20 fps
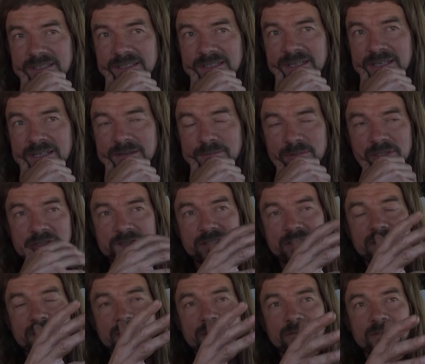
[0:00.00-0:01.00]
And I'm looking,
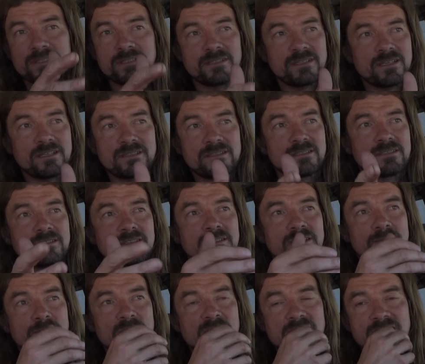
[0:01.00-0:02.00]
you know,
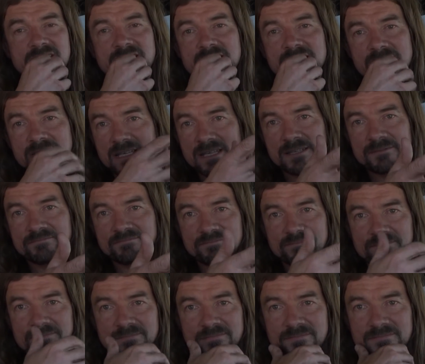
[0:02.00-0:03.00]
and Marty's like,
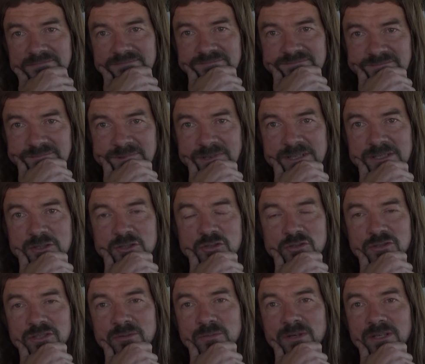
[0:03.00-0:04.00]
"Are you
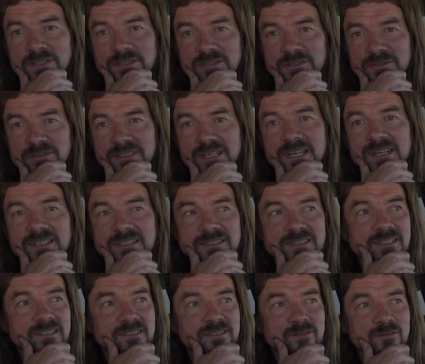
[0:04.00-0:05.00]
sure you want to do that?"
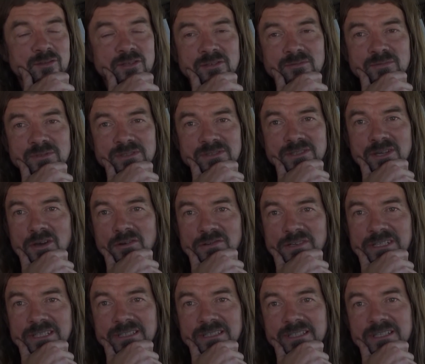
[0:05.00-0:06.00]
And I thought, well, not
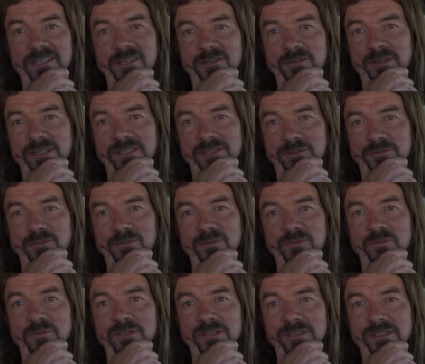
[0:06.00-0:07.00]
really. No, I don't.
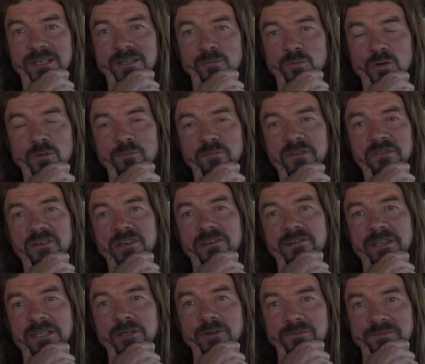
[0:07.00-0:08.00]
It won't be
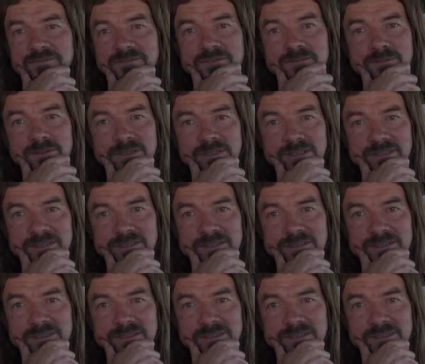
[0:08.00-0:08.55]
very comfortable